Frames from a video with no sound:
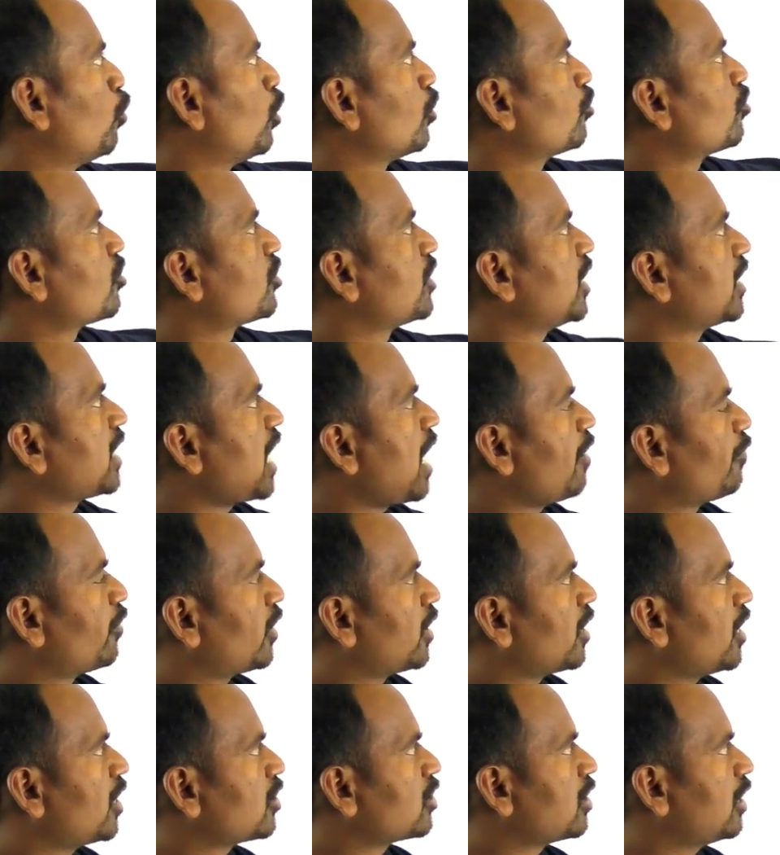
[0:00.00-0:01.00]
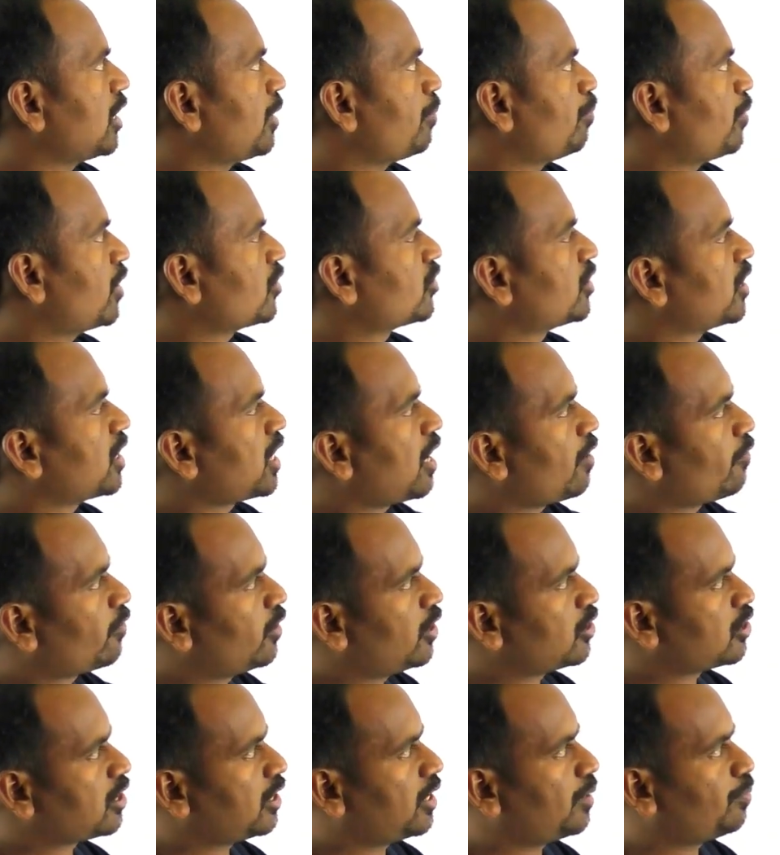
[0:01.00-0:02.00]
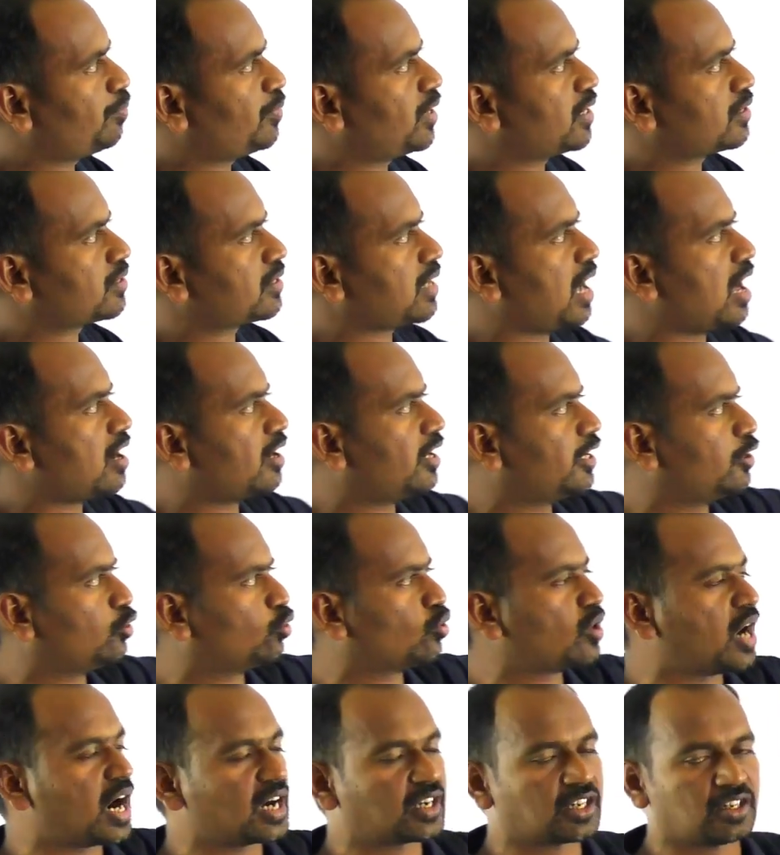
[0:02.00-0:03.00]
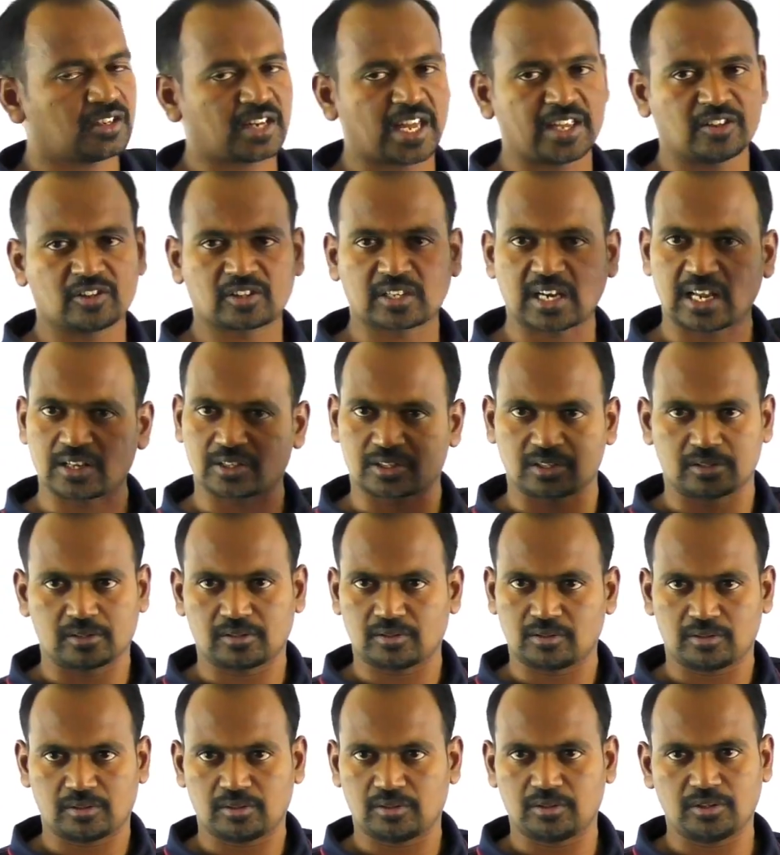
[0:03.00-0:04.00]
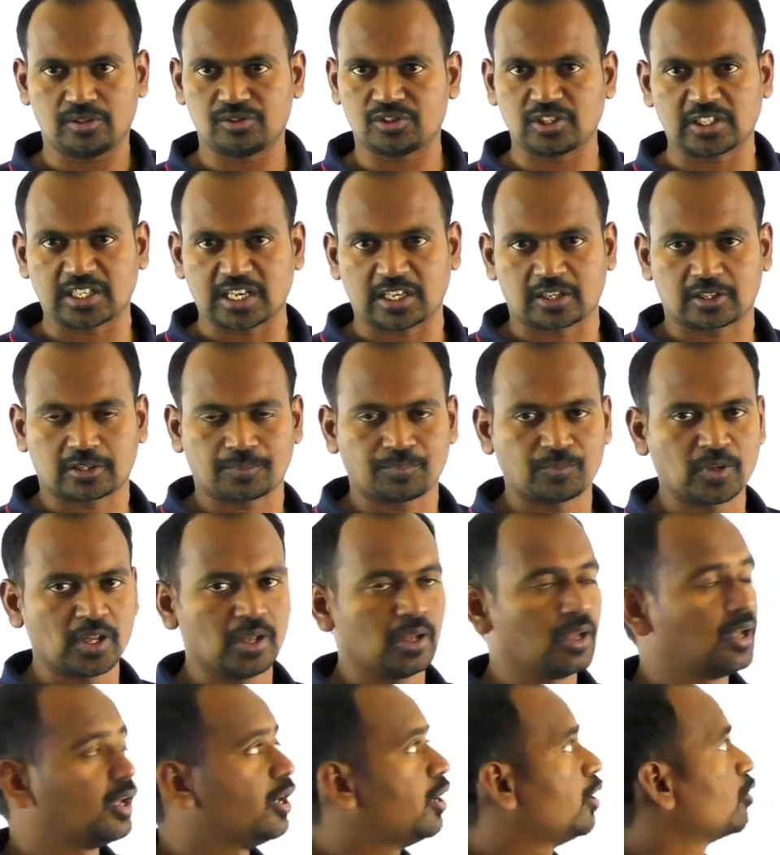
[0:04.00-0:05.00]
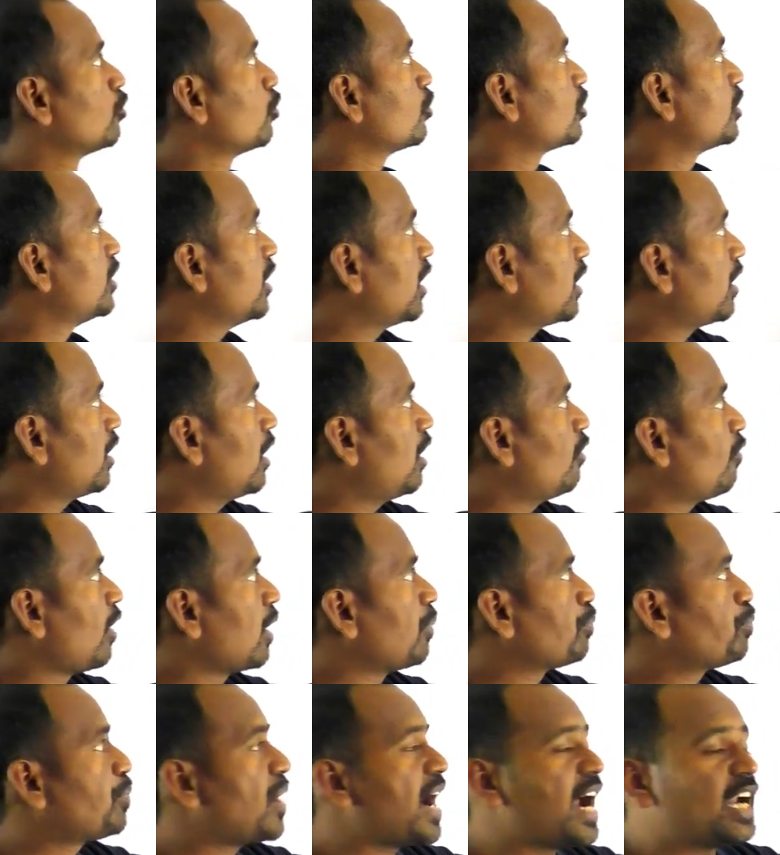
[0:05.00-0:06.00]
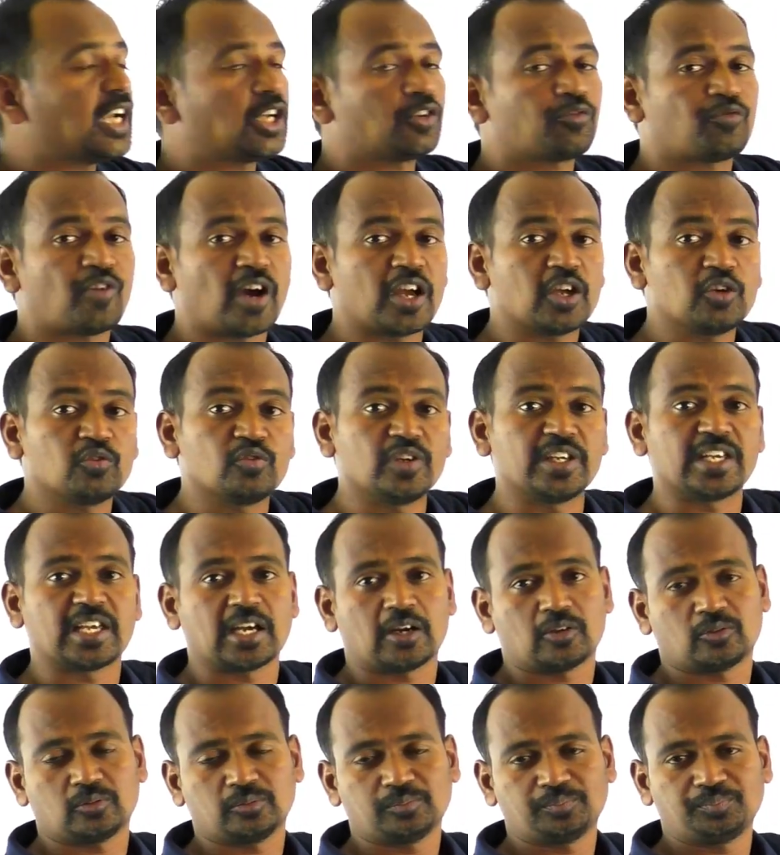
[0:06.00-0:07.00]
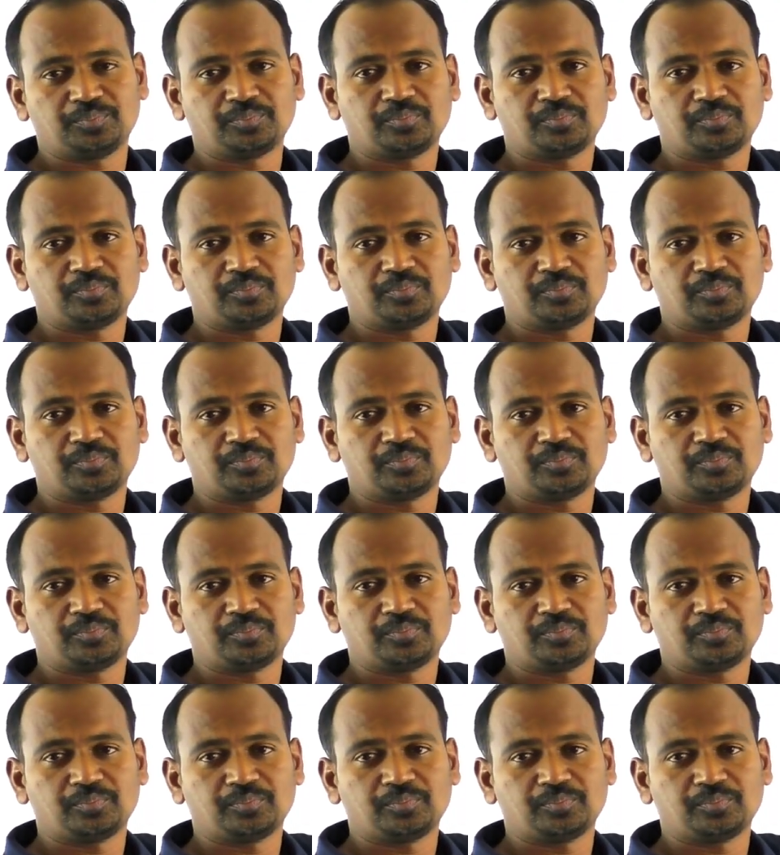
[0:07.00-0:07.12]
both set of irrational numbers, set of rational numbers already you got in 9th class, isn't it? So here 1.5 we have.